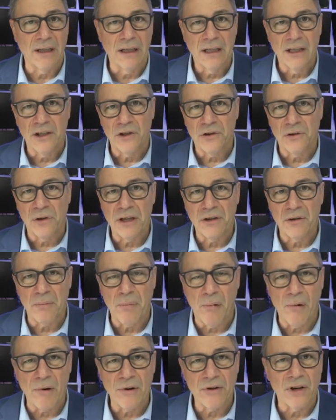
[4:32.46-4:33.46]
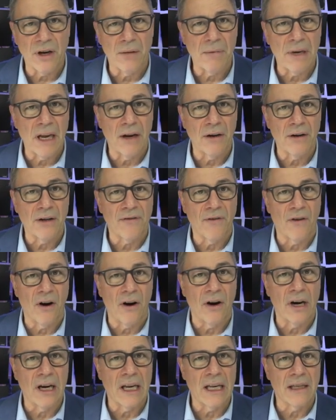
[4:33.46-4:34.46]
strange reports coming out as
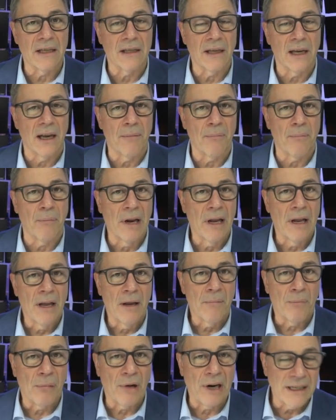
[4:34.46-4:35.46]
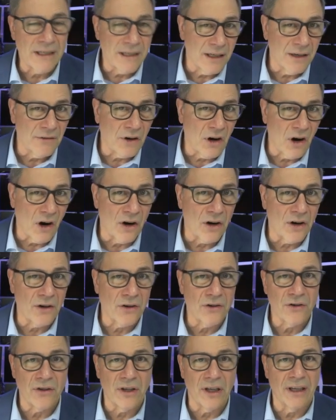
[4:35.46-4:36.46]
far as pricing of
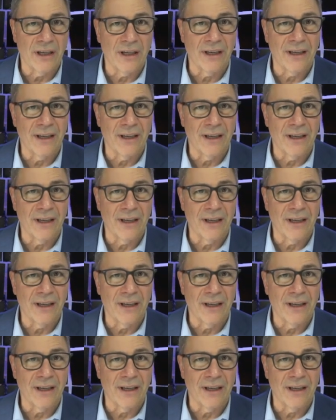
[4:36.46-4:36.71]
cars, and